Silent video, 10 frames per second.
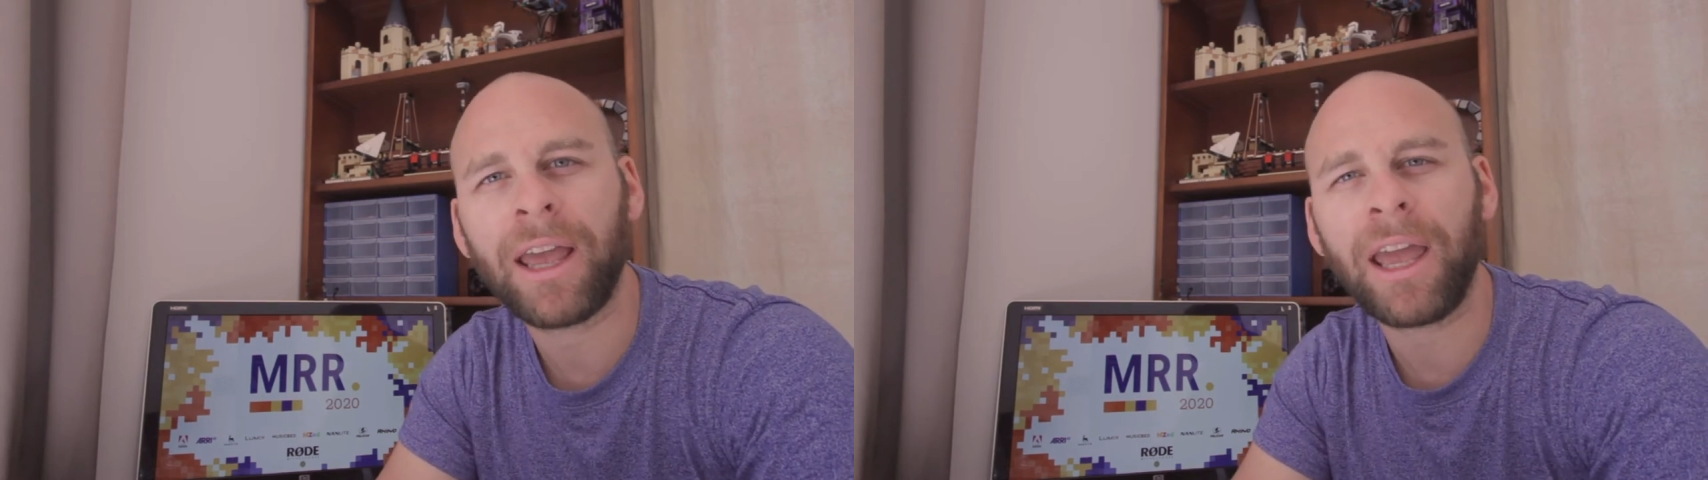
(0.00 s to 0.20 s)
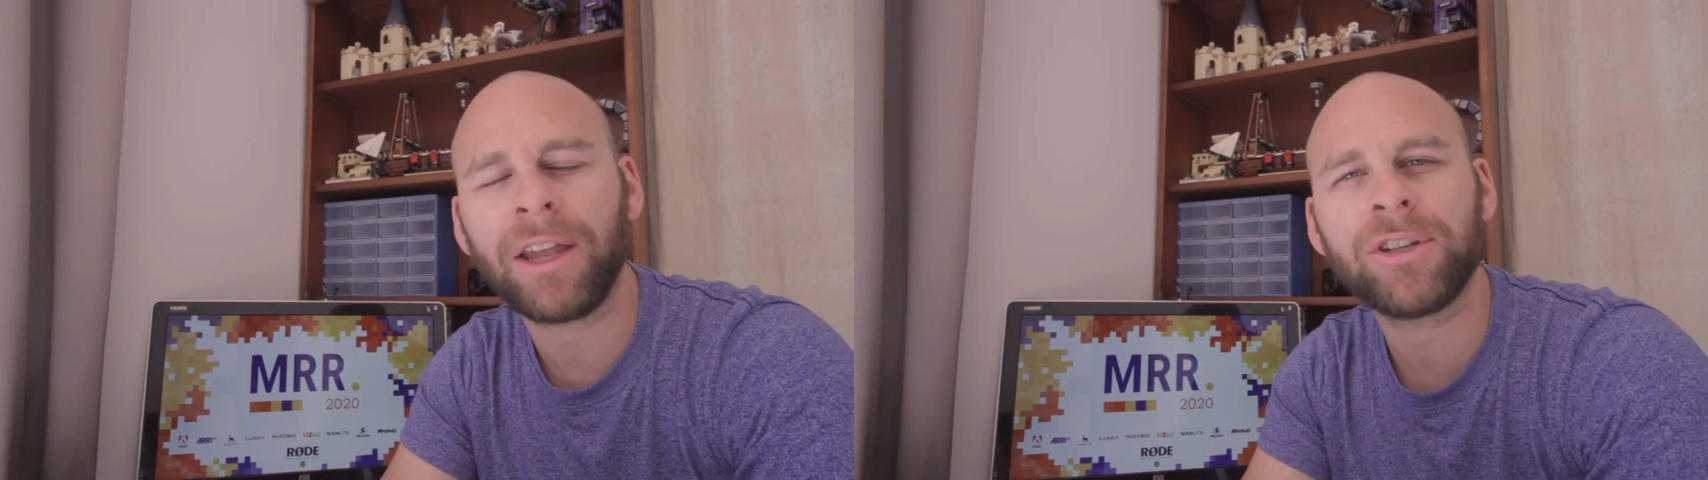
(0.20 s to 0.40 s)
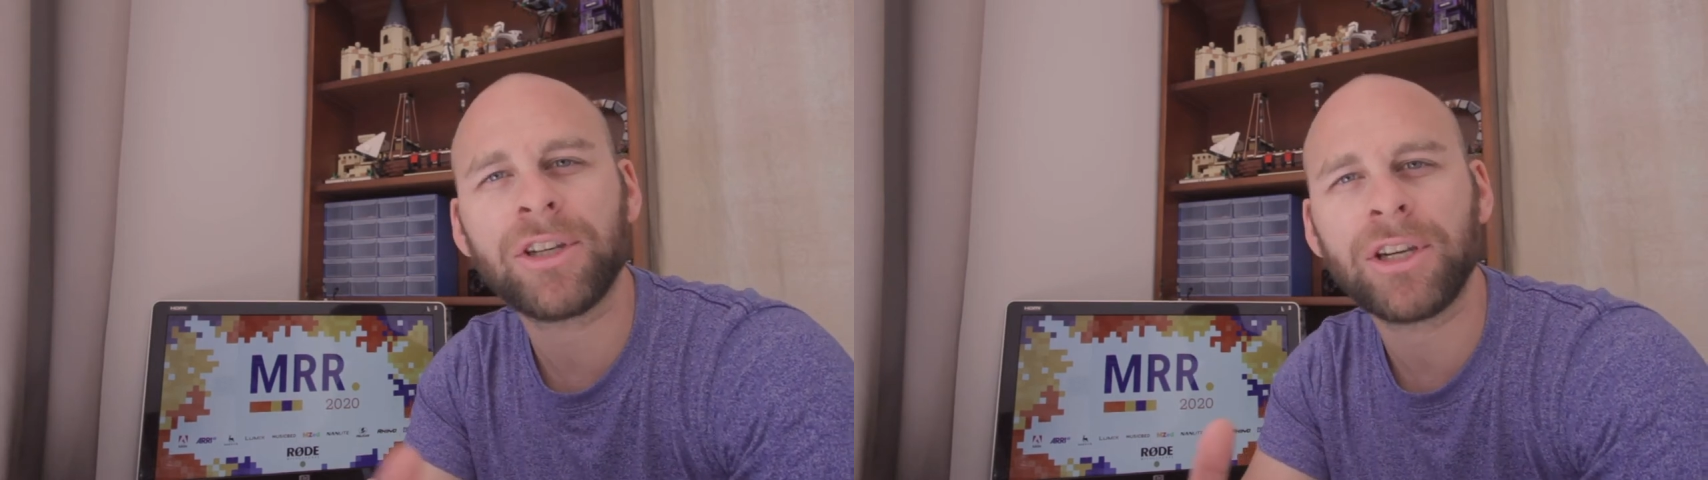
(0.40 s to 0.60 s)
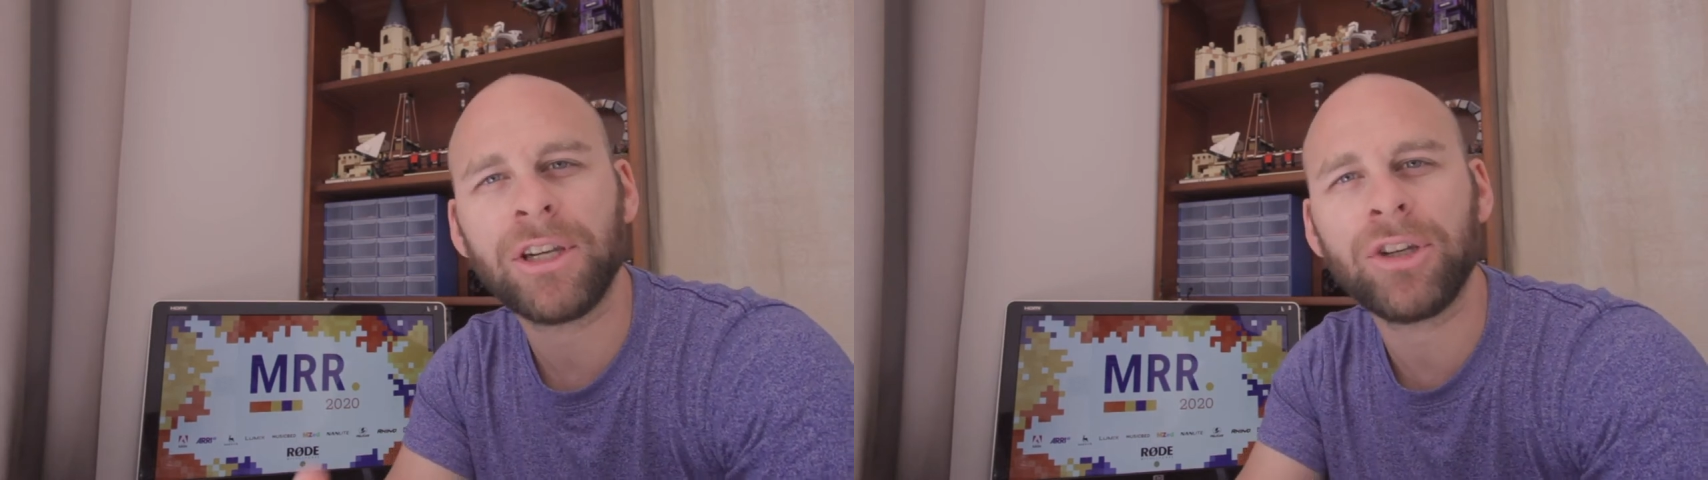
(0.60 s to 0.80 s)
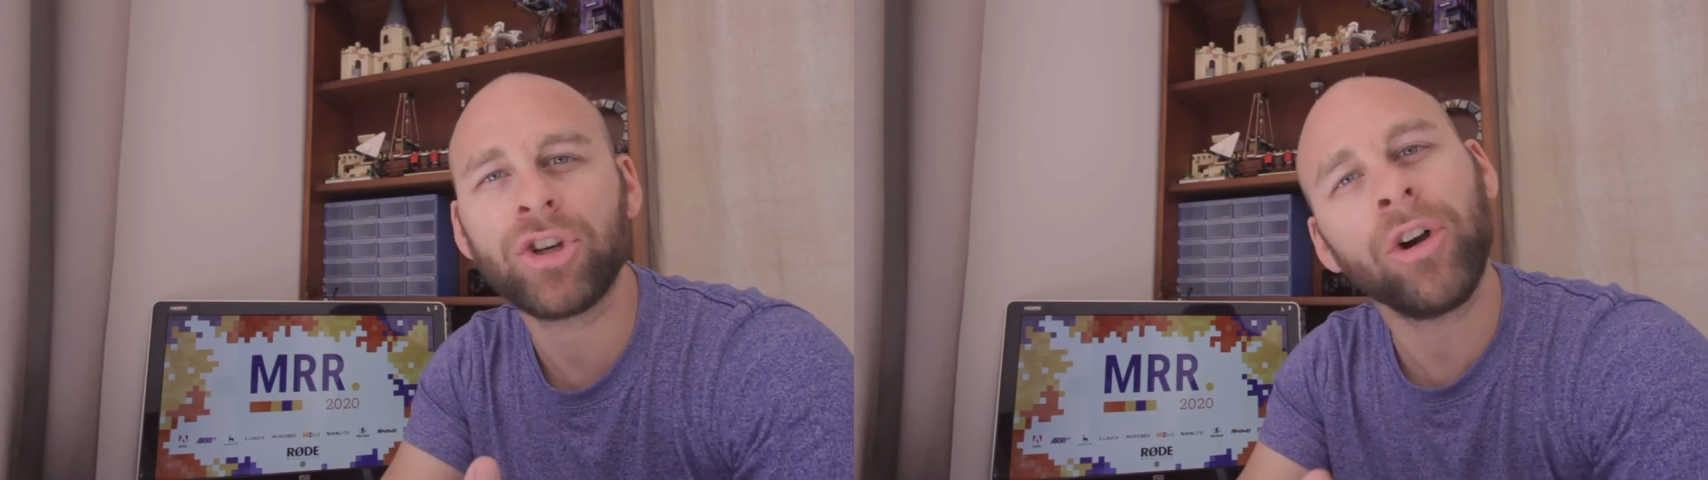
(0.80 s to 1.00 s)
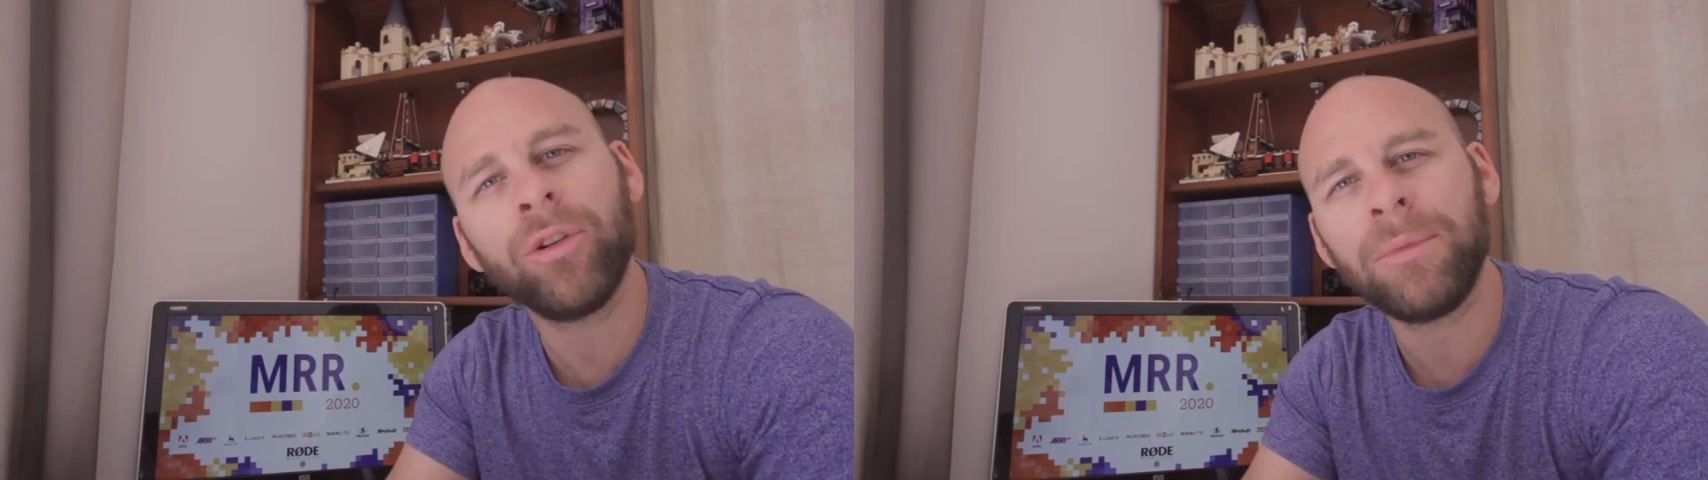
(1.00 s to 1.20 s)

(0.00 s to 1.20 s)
and she showed